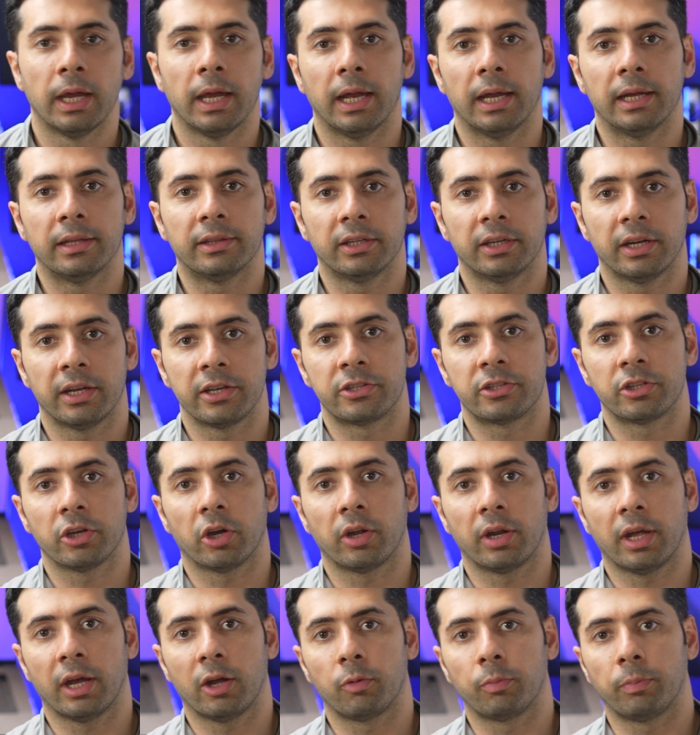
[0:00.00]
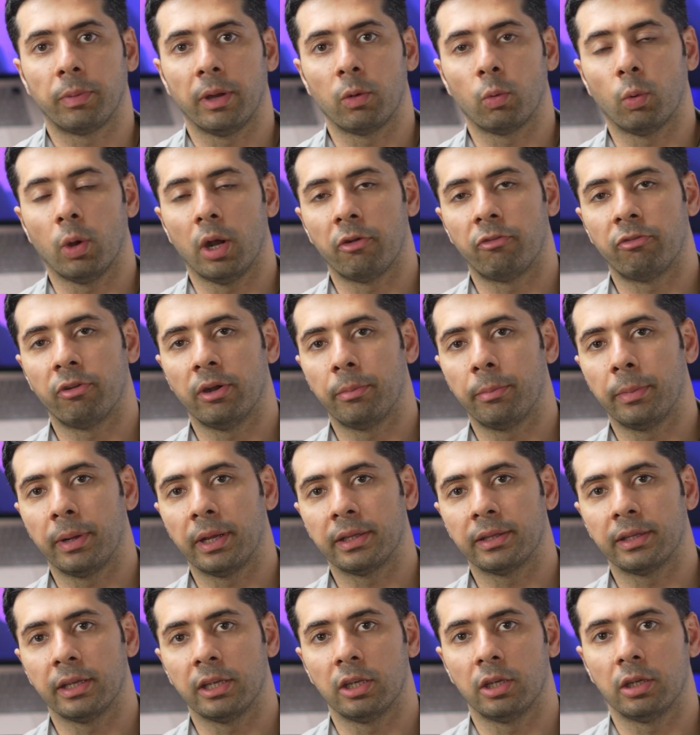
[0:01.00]
And then I start out by
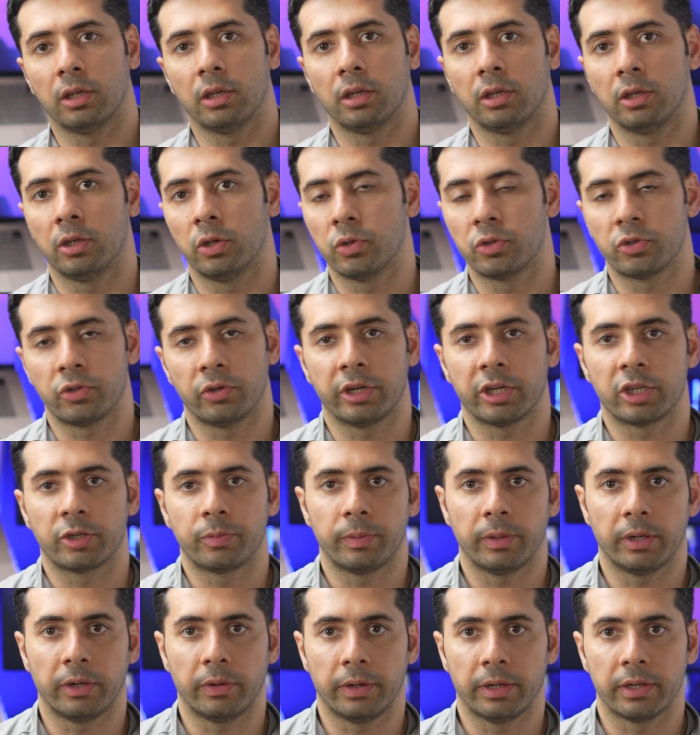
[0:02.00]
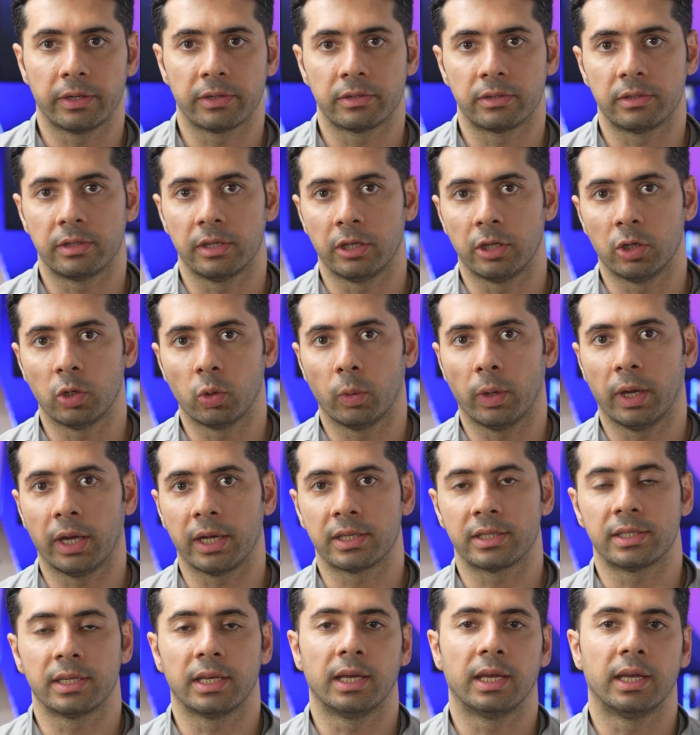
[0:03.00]
wireframing the user experience, the
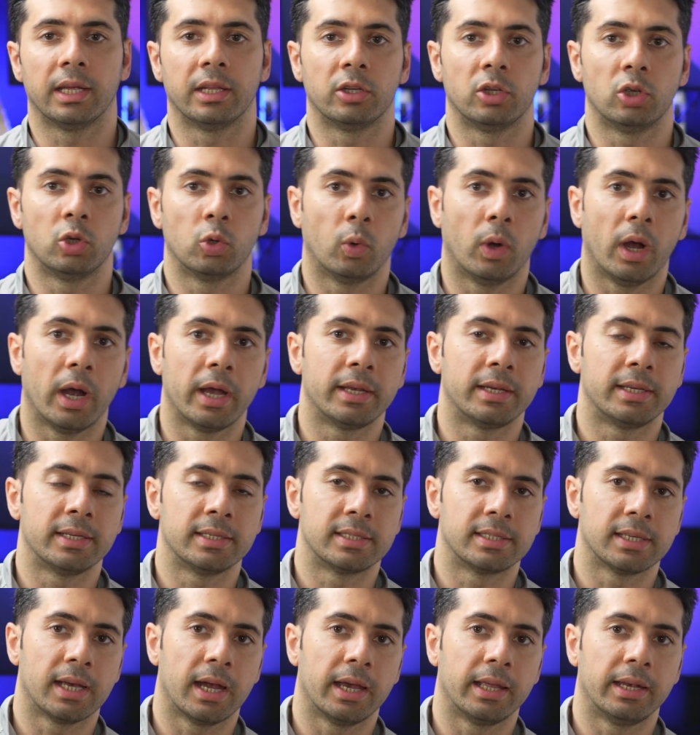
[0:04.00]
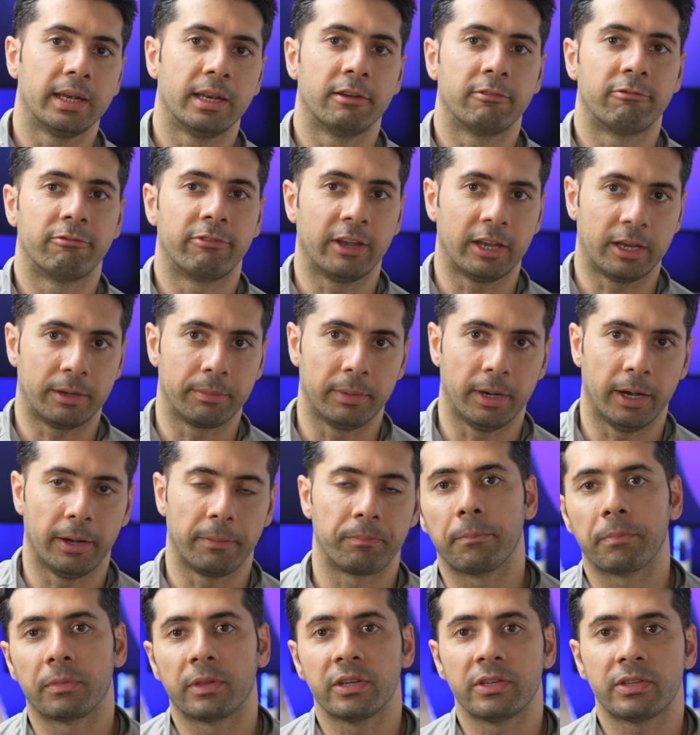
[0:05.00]
UX and UI design in Figma.
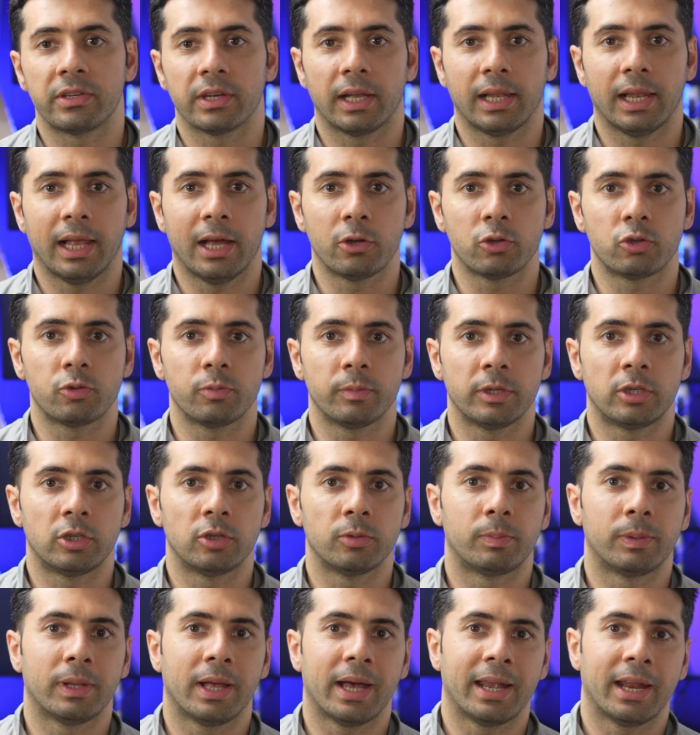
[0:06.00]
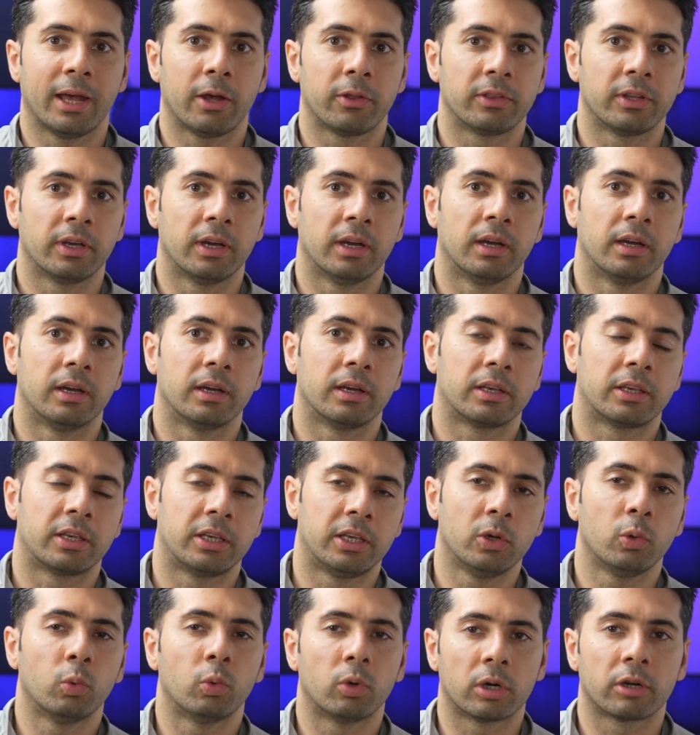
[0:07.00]
This allows me to plan out the
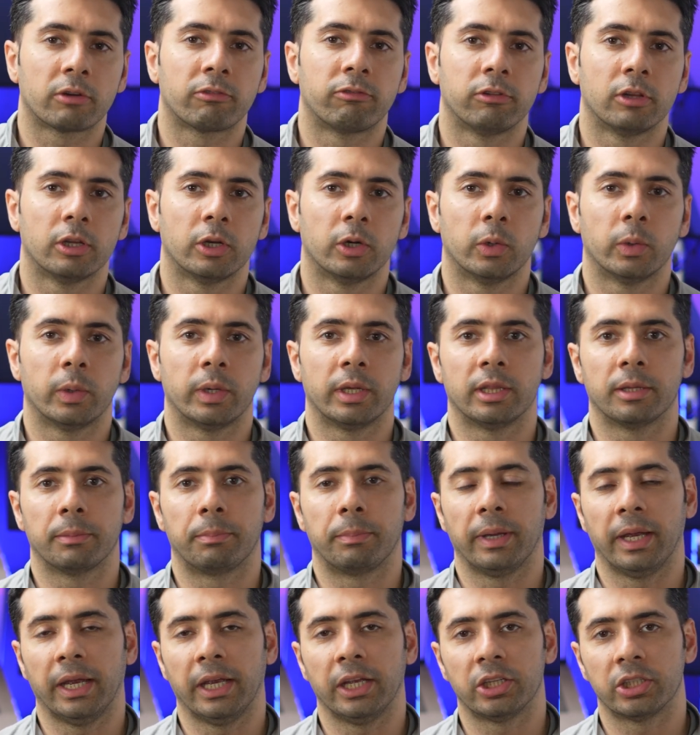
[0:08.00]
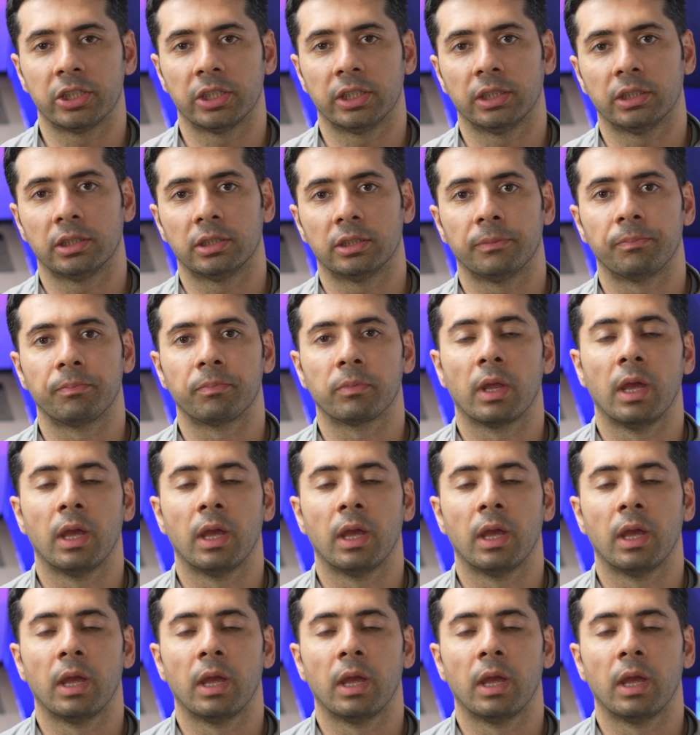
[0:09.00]
key workflow in the pages.